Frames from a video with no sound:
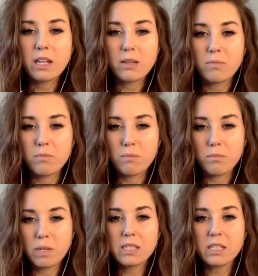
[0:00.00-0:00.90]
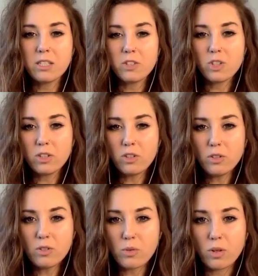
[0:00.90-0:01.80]
like mixing the
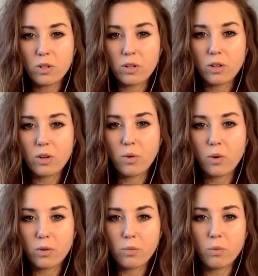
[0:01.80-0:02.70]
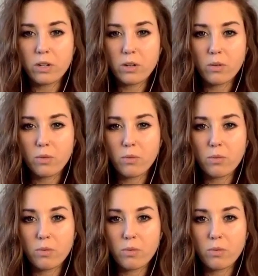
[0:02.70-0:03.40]
genders, or or where Mi